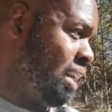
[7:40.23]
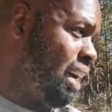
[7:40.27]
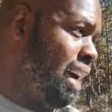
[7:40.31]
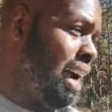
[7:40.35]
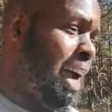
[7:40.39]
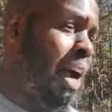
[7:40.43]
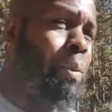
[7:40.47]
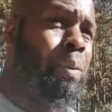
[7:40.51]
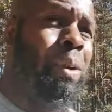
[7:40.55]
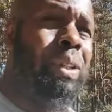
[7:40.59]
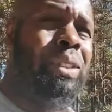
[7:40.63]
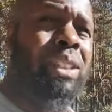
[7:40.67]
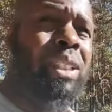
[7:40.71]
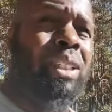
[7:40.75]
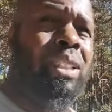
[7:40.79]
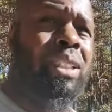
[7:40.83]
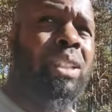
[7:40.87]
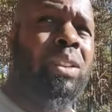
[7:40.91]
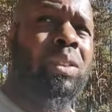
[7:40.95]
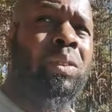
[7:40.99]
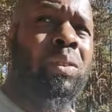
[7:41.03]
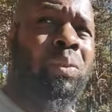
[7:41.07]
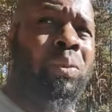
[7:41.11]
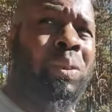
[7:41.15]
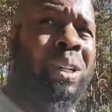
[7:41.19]
I wasn't
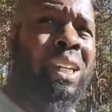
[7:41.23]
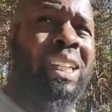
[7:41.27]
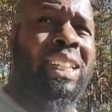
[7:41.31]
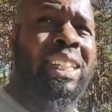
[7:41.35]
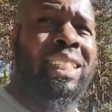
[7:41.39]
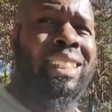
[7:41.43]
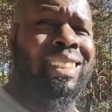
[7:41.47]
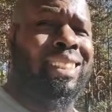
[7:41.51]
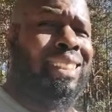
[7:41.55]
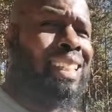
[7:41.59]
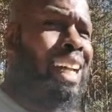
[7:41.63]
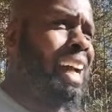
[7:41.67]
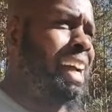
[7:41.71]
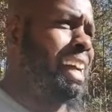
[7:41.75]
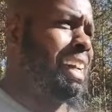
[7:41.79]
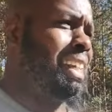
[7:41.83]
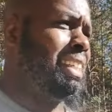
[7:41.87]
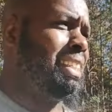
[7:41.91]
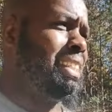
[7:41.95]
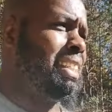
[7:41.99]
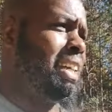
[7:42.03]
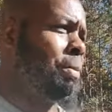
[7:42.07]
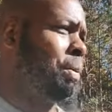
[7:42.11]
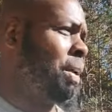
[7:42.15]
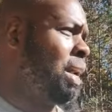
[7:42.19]
reading
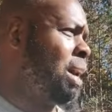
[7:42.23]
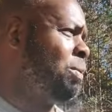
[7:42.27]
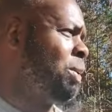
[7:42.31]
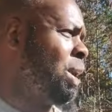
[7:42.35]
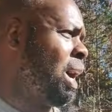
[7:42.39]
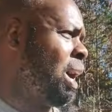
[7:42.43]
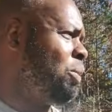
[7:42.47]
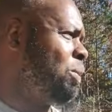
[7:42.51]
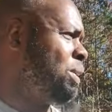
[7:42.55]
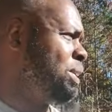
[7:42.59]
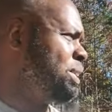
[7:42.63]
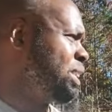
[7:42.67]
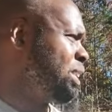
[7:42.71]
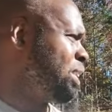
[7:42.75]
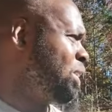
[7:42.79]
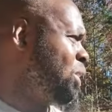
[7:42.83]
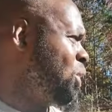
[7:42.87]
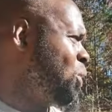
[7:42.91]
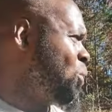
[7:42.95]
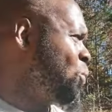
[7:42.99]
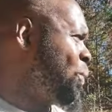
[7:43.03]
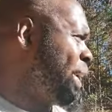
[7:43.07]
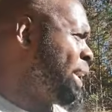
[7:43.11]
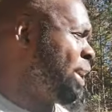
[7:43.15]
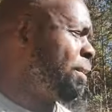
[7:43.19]
sign. I mean, I, I wasn't
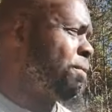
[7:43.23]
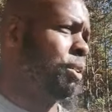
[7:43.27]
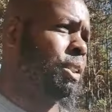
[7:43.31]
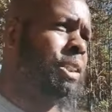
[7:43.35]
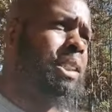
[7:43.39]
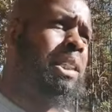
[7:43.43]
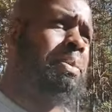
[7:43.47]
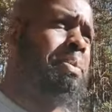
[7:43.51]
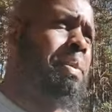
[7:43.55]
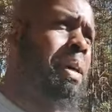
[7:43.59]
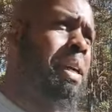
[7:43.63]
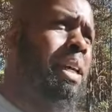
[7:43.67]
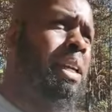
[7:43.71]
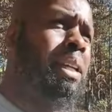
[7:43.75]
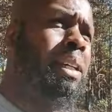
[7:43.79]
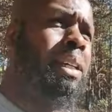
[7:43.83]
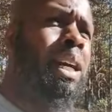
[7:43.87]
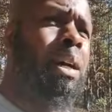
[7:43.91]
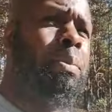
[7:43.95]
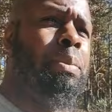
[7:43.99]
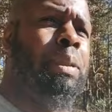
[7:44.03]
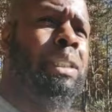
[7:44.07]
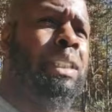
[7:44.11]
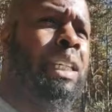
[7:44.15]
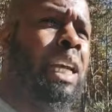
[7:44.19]
waiting for somebody to
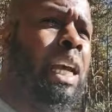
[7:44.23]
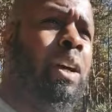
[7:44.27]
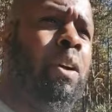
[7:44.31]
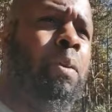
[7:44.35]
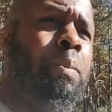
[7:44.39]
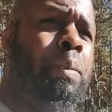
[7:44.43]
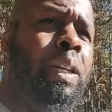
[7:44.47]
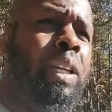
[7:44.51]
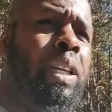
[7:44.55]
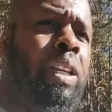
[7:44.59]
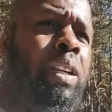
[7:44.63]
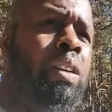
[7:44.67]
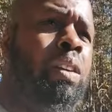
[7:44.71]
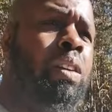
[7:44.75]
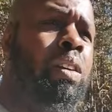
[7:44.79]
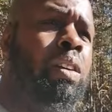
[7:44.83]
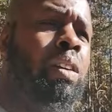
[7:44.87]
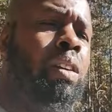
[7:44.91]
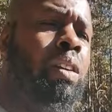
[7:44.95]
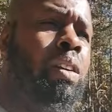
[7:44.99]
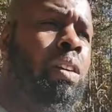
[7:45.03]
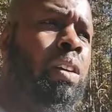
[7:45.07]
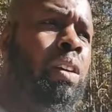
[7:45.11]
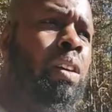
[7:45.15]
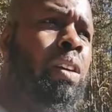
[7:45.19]
come and tell me.
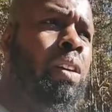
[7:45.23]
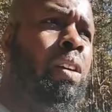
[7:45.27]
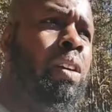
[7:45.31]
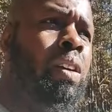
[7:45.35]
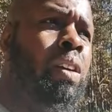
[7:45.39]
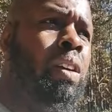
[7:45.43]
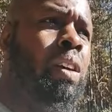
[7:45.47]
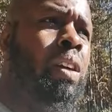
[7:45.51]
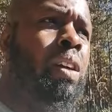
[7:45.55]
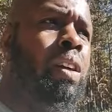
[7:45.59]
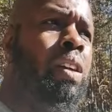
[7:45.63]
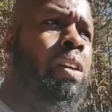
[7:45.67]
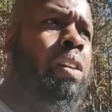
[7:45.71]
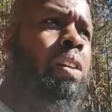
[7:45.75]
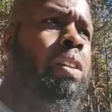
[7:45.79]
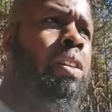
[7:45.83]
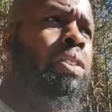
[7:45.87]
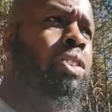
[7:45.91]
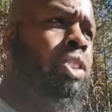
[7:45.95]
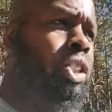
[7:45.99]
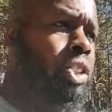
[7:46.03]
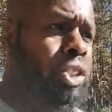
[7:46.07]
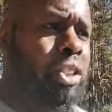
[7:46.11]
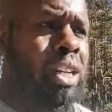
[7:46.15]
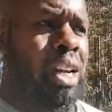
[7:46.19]

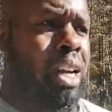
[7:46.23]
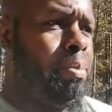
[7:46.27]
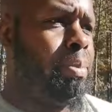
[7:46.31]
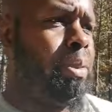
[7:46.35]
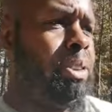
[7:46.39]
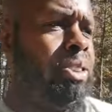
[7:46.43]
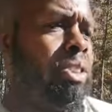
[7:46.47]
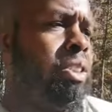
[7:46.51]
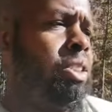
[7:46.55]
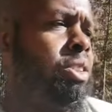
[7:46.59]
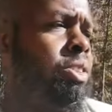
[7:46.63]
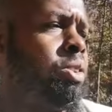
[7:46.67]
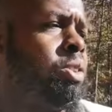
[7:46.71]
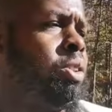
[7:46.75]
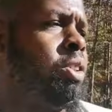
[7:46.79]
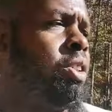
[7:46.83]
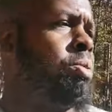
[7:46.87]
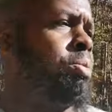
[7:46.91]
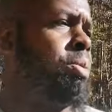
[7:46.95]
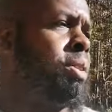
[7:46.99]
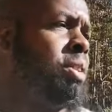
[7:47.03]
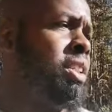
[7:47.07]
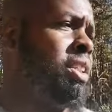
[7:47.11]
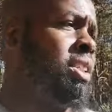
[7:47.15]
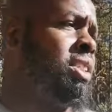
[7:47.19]
Just common sense told
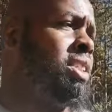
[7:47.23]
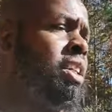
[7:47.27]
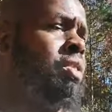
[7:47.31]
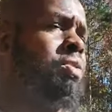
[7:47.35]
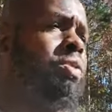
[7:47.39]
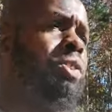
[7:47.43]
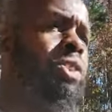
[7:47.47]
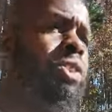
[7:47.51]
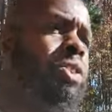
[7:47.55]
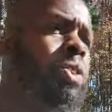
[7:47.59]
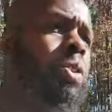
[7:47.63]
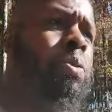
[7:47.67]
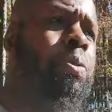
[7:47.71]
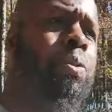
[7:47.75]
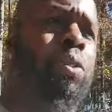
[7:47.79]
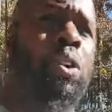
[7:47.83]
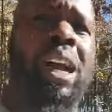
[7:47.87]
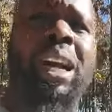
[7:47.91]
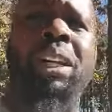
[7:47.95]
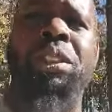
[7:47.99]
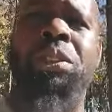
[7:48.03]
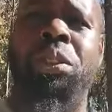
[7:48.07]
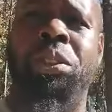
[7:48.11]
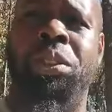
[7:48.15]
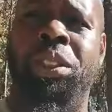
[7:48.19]
me this stuff is so
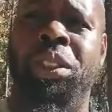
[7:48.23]
fragile.